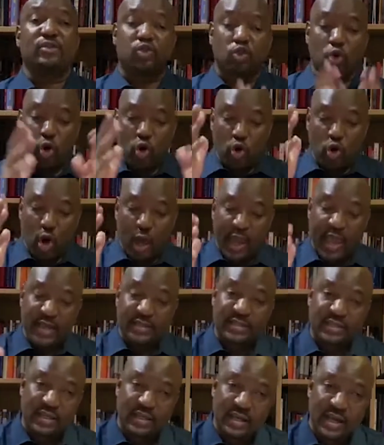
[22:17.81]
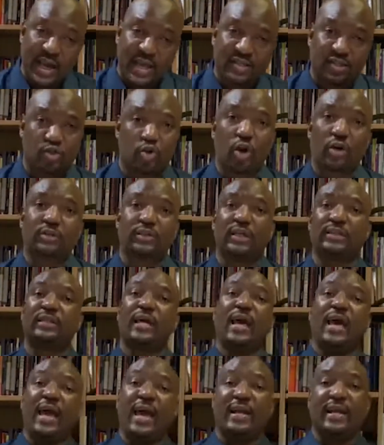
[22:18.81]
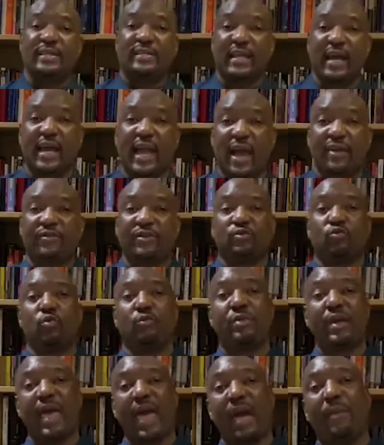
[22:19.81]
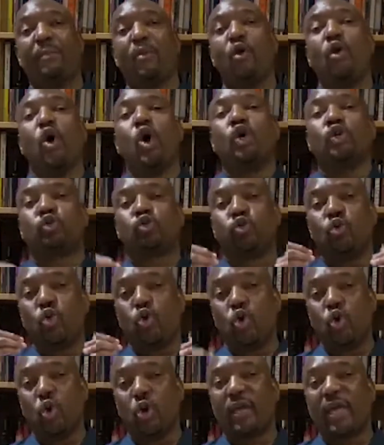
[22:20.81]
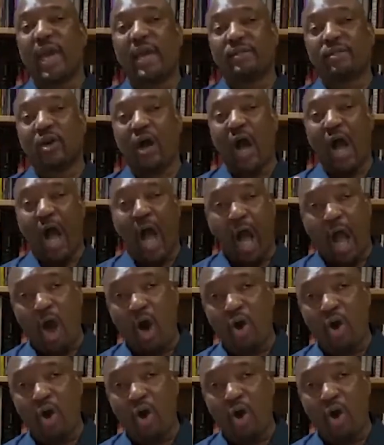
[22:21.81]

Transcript: And so as doctors and as psychiatrists will be able to look at